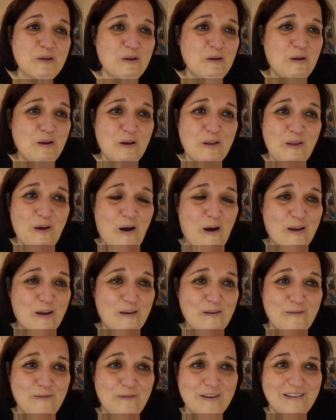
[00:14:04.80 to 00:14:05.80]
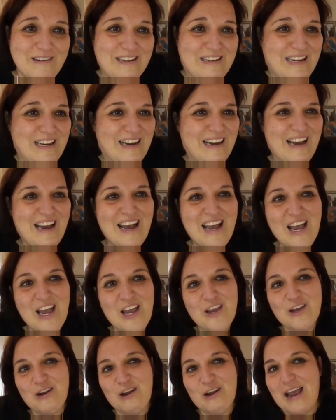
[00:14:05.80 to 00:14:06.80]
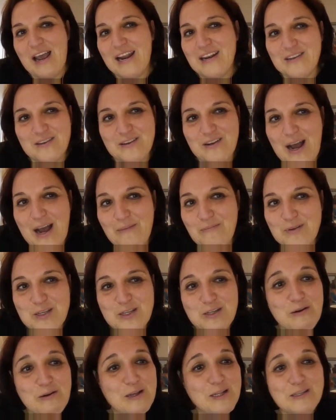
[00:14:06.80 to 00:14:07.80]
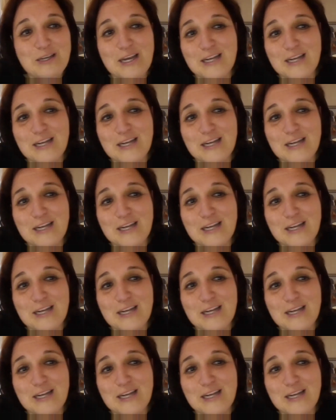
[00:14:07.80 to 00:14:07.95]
girl on the hockey field. You know, I had upper strength.